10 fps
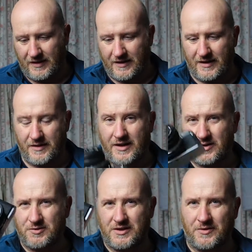And that
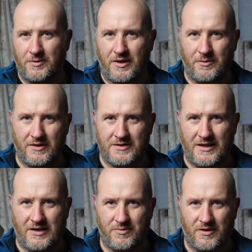goes everywhere with us
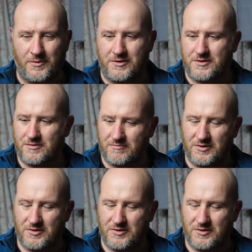now pretty much,